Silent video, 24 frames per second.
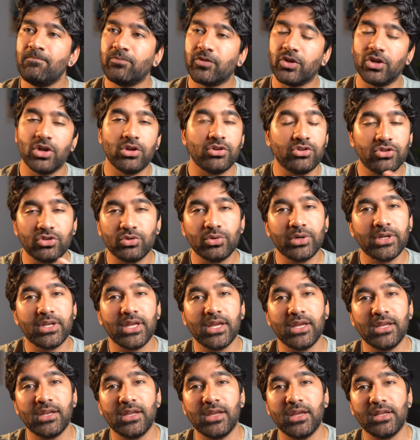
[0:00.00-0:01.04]
you know, do it
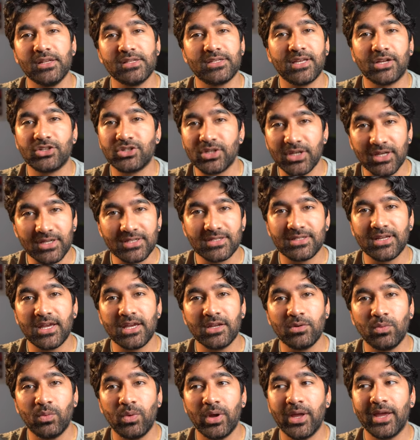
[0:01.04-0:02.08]
in such an
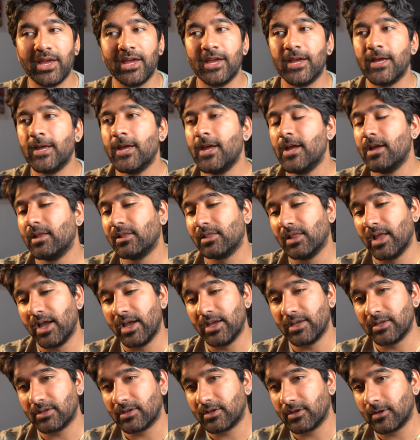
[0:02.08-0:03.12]
extent where
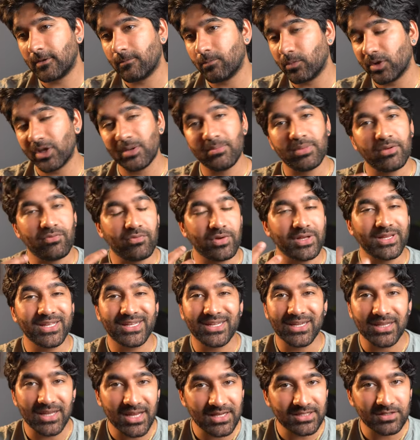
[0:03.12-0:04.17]
like we could be really
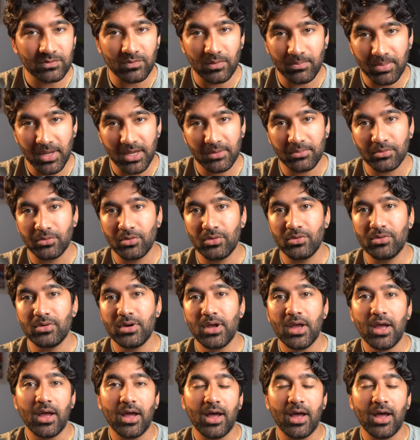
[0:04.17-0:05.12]
connected with people,